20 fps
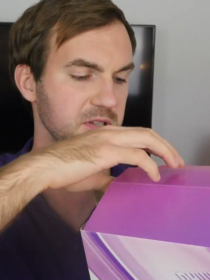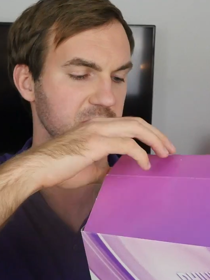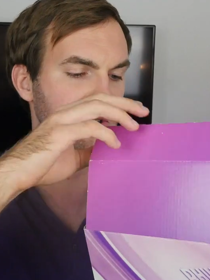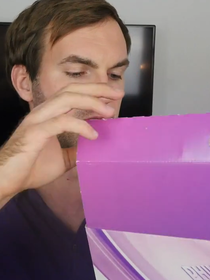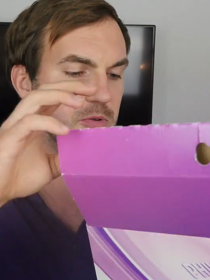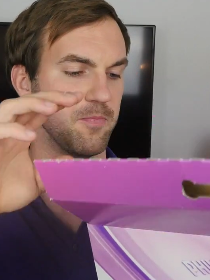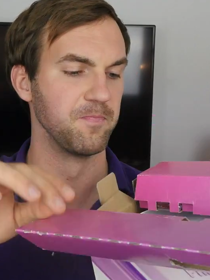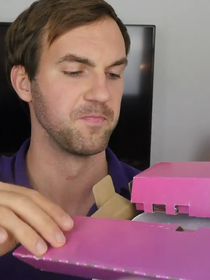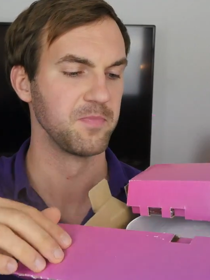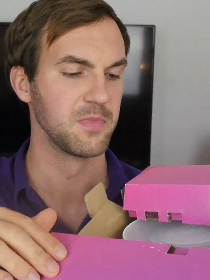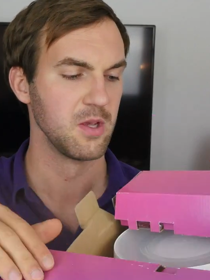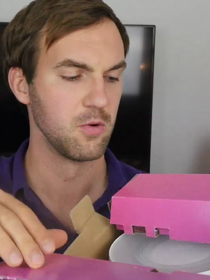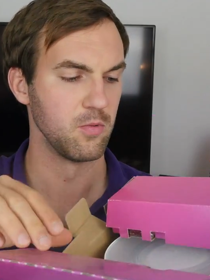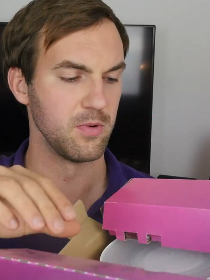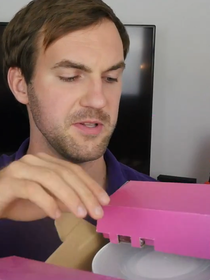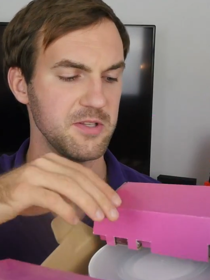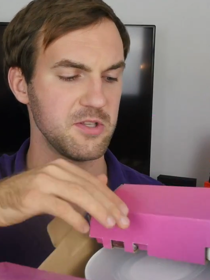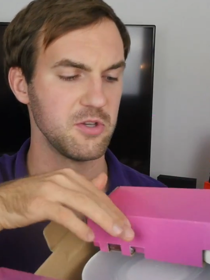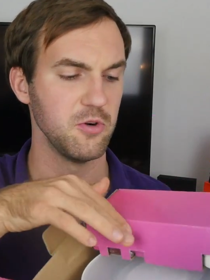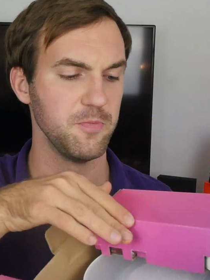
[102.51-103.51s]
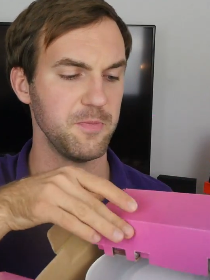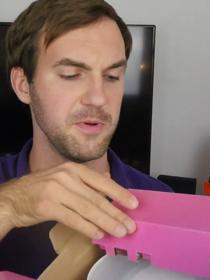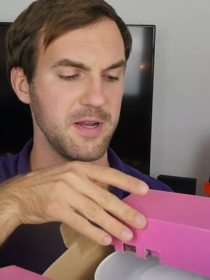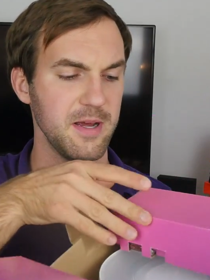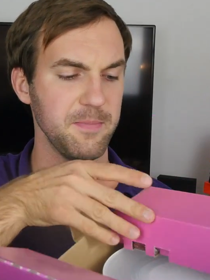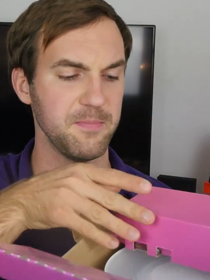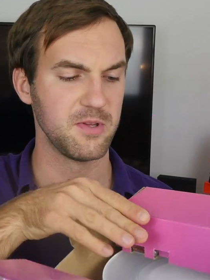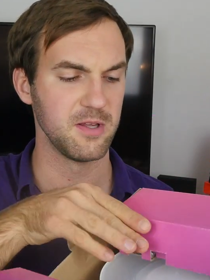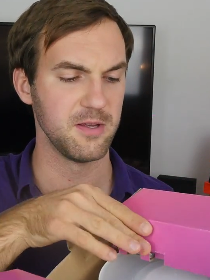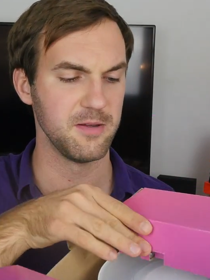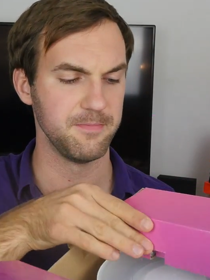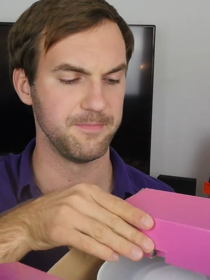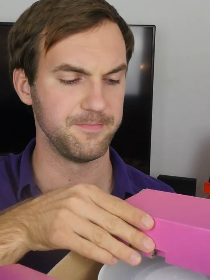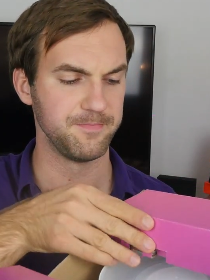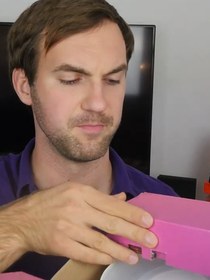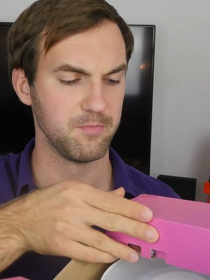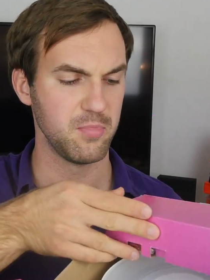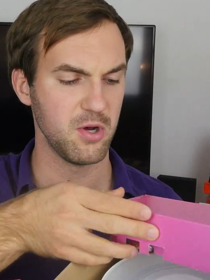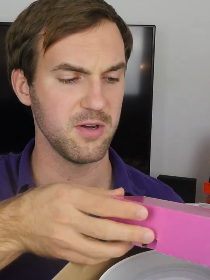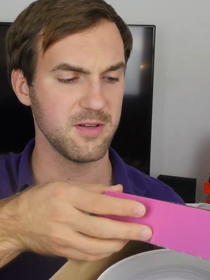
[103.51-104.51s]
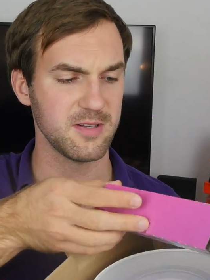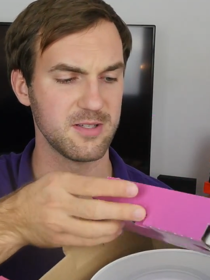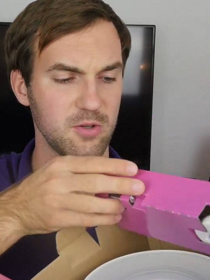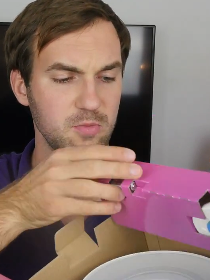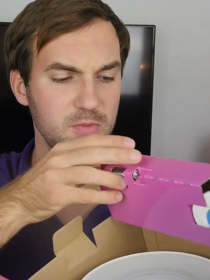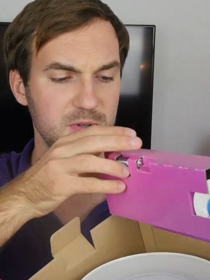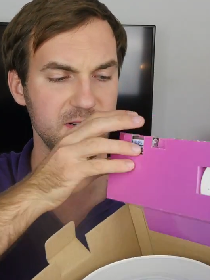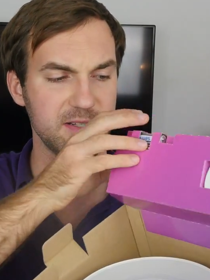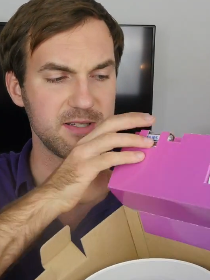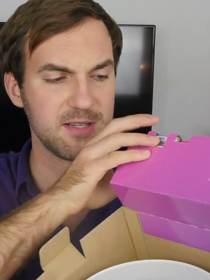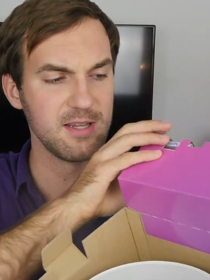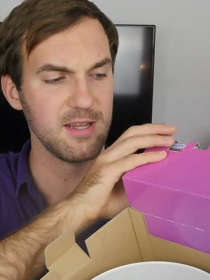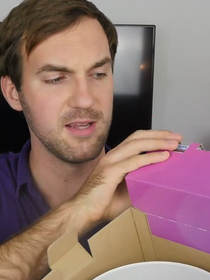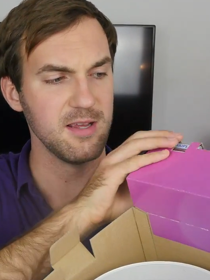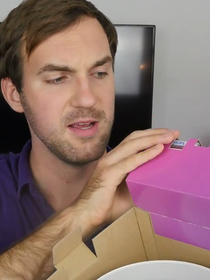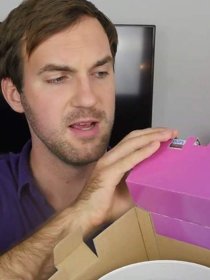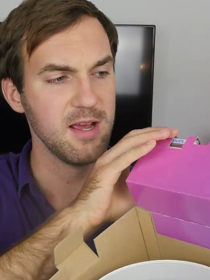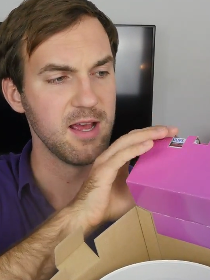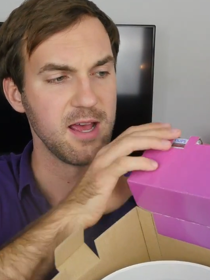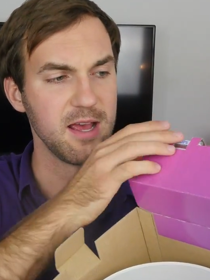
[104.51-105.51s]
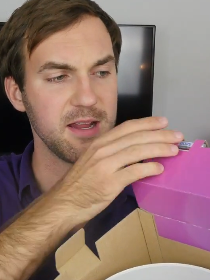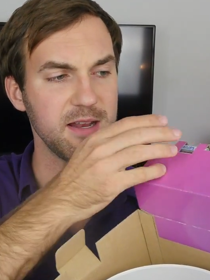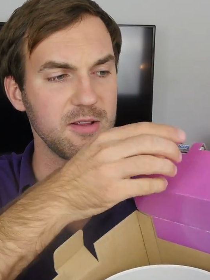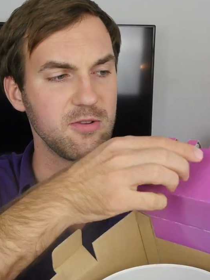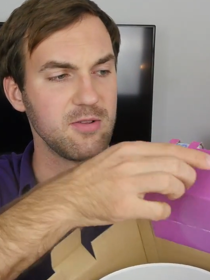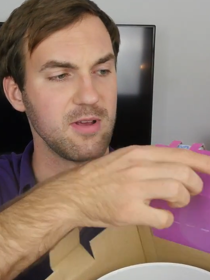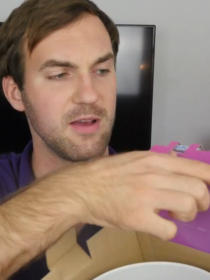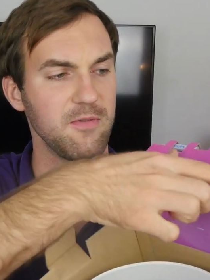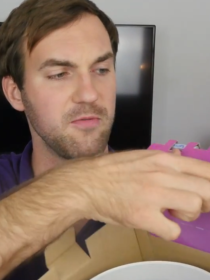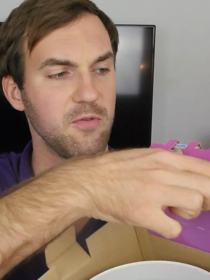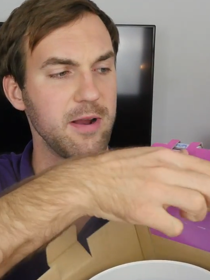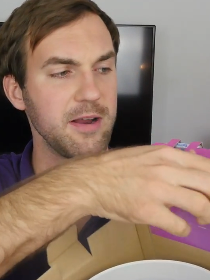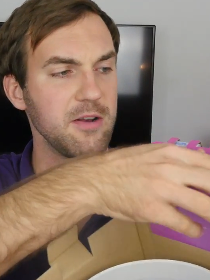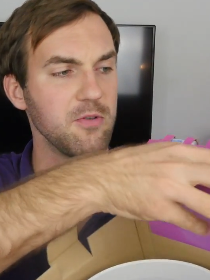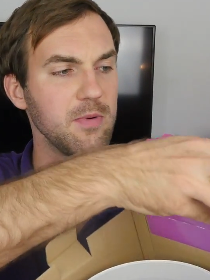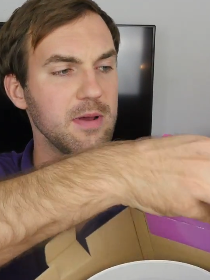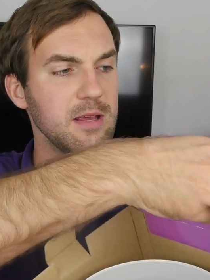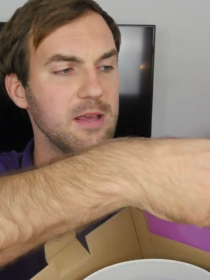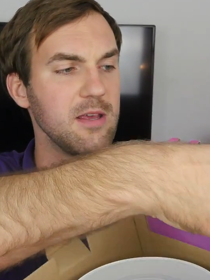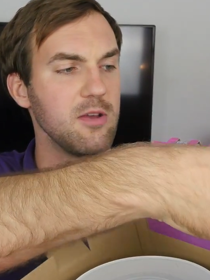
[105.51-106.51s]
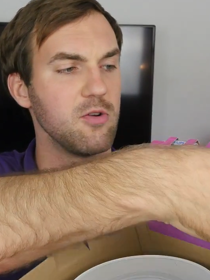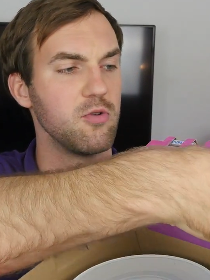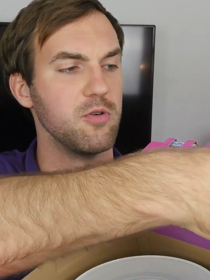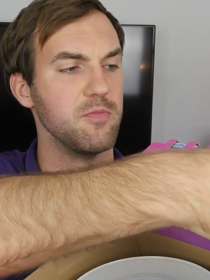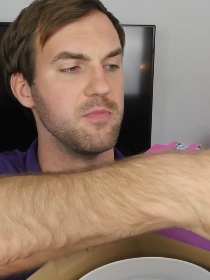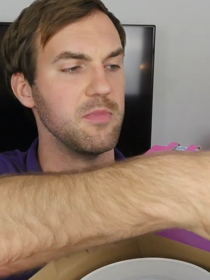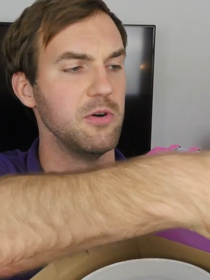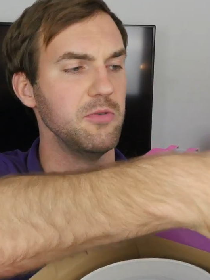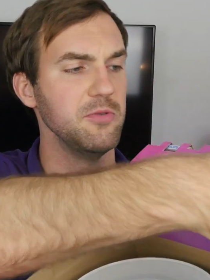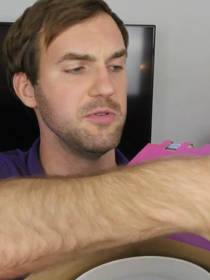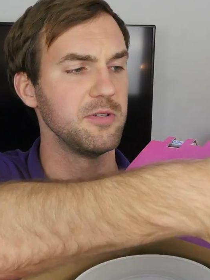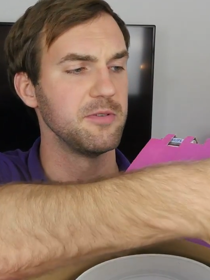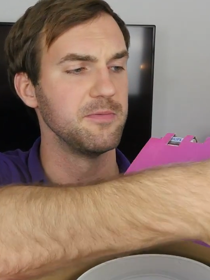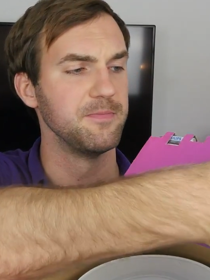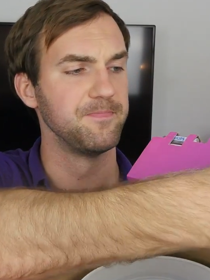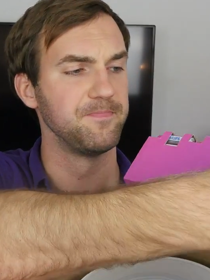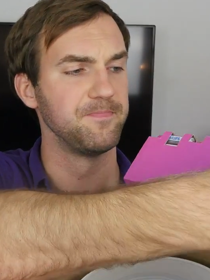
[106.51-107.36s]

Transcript: So once you open up the box, you will see that you have right away here a note.